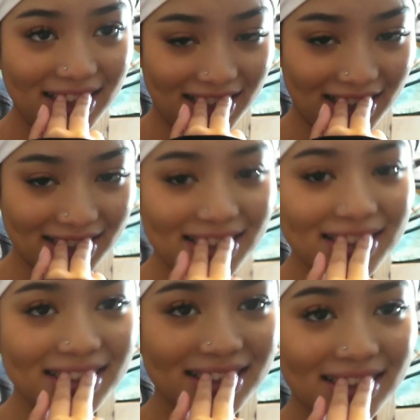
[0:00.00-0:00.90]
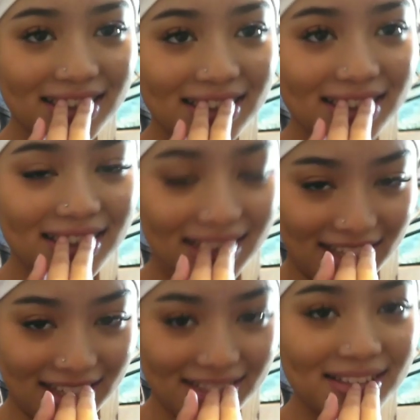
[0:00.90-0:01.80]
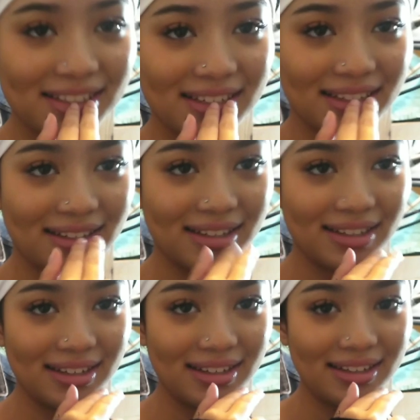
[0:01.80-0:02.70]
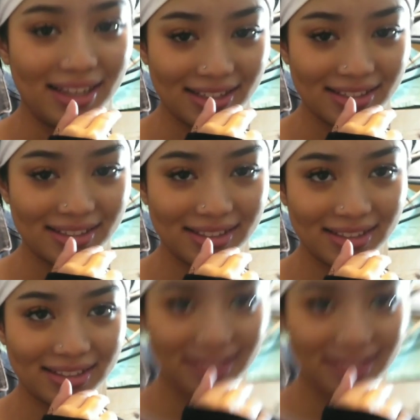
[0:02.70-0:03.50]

Yes. So you don't have to ask them? Yes. You sure? Yes. All right.